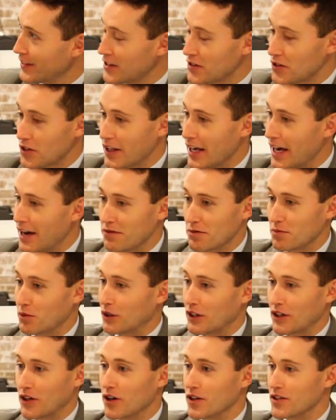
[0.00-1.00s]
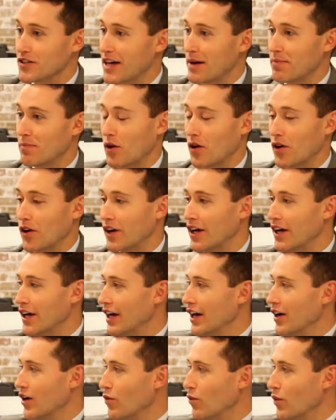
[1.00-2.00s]
So they have to put the odds up on
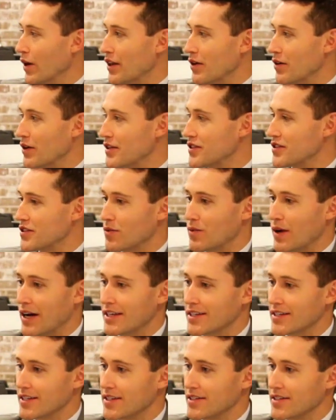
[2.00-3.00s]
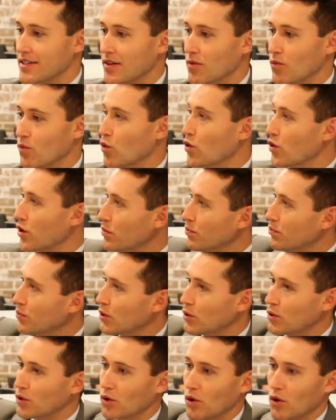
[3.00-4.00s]
whether it's the races at Warrnambool
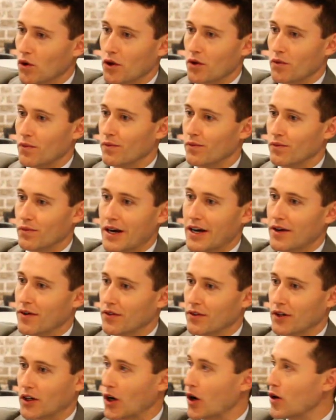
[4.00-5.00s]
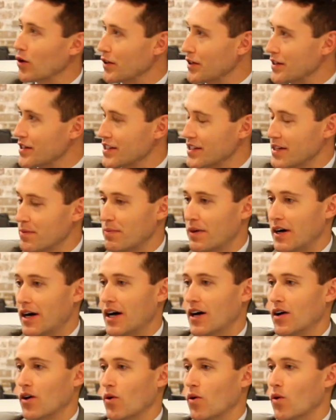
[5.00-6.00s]
or the Golden
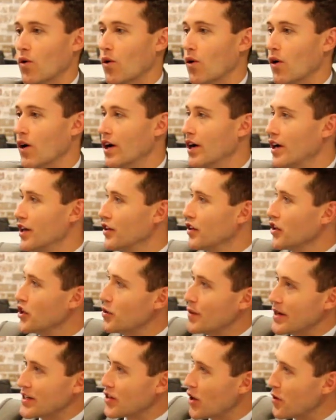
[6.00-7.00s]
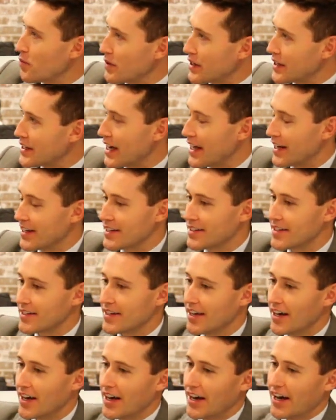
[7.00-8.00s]
Slipper or the US Open
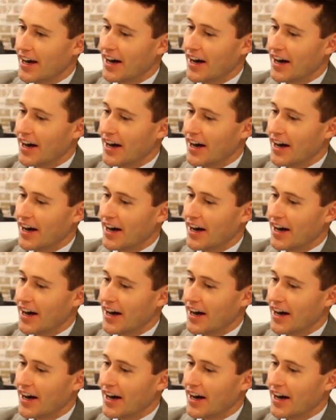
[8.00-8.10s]
tennis.